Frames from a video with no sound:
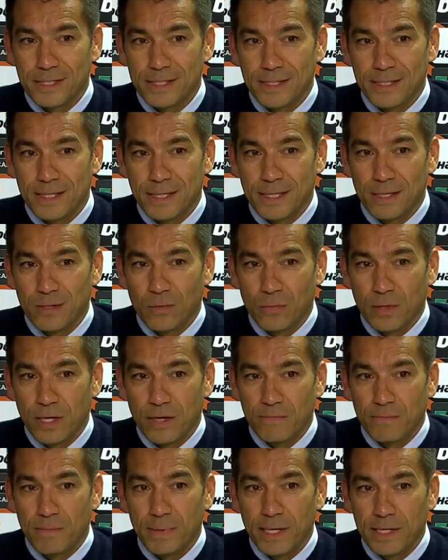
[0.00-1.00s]
And we
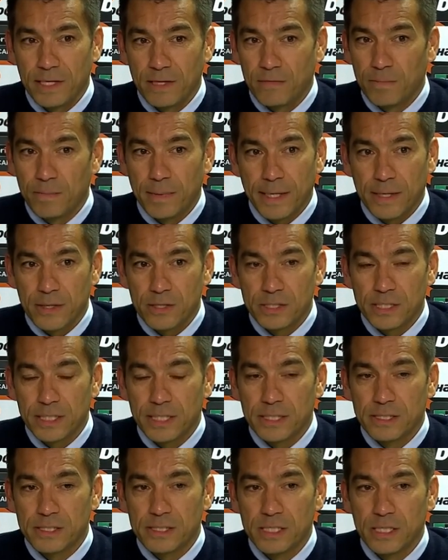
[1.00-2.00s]
have plenty of players in
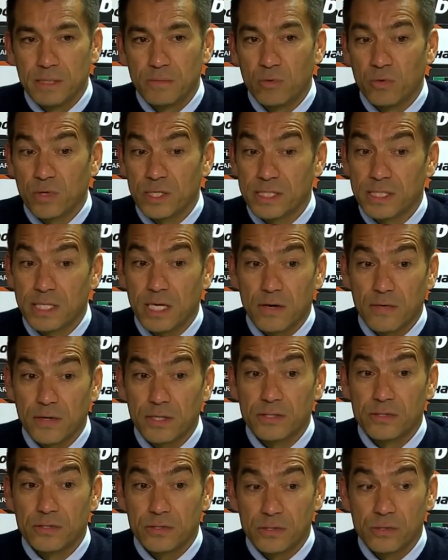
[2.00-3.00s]
this team who has
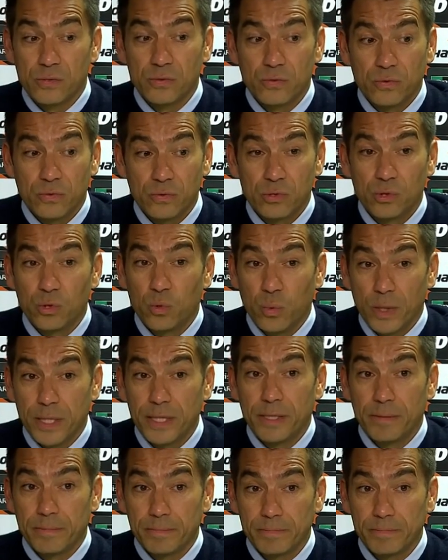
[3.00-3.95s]
character to win.